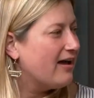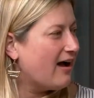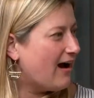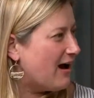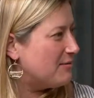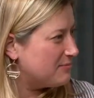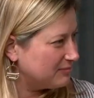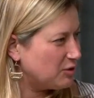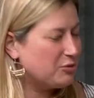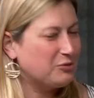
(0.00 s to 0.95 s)
Um,
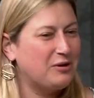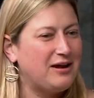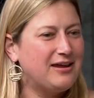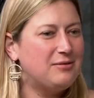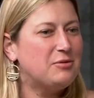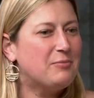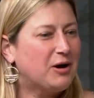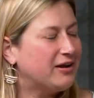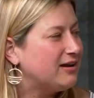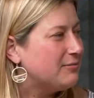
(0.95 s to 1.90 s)
Local Crate came to
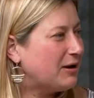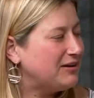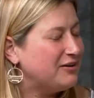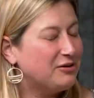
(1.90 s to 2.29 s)
market about a year and